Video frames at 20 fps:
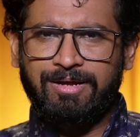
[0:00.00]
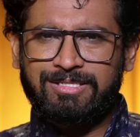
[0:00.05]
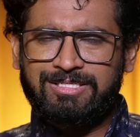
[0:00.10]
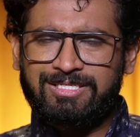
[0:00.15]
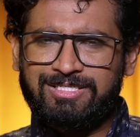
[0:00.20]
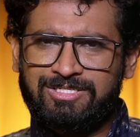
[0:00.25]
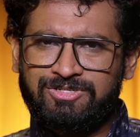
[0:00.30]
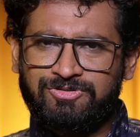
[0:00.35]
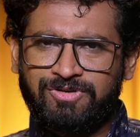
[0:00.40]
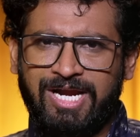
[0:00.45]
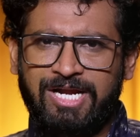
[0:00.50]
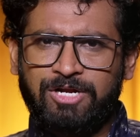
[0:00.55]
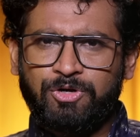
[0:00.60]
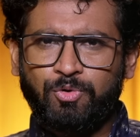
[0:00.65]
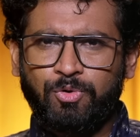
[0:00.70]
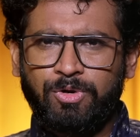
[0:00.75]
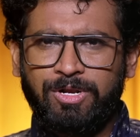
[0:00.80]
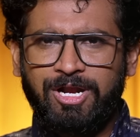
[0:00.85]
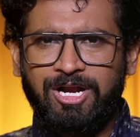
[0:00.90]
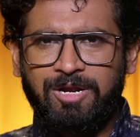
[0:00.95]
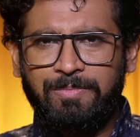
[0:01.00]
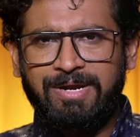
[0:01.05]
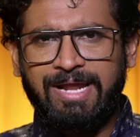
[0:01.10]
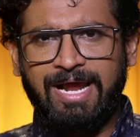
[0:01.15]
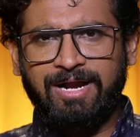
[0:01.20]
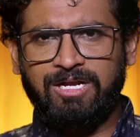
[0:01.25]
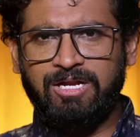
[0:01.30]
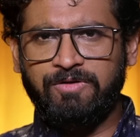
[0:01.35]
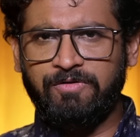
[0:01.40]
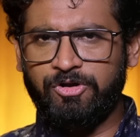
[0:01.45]
Just try to little bit
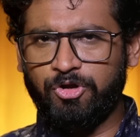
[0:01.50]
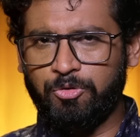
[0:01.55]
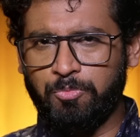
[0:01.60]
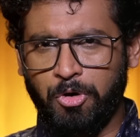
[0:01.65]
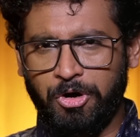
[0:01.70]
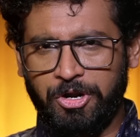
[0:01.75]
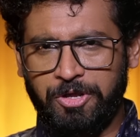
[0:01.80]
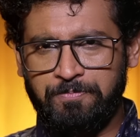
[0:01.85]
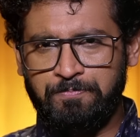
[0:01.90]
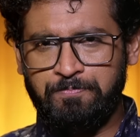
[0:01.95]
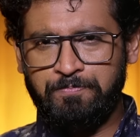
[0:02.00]
activate your body.